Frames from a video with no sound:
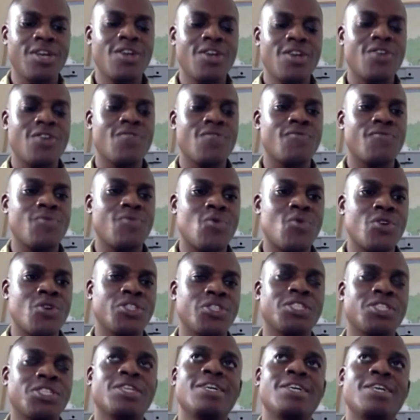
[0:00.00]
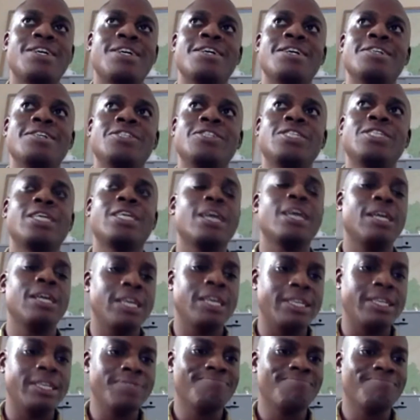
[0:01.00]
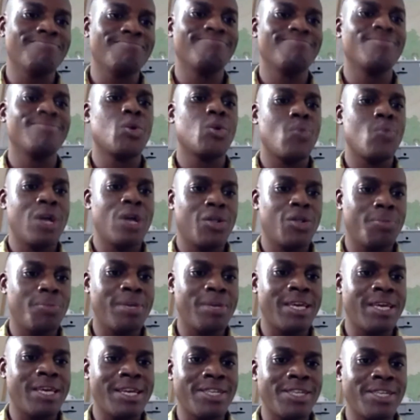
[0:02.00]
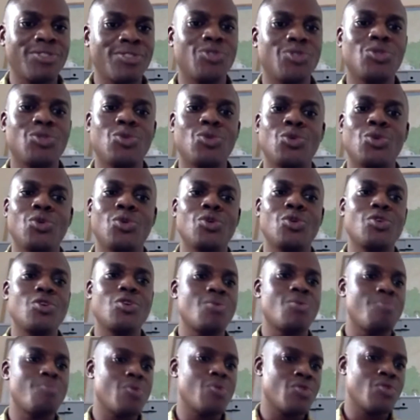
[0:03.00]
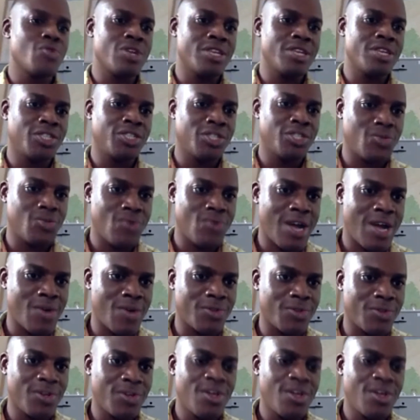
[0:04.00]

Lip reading: of course, scaling well-being to communities throughout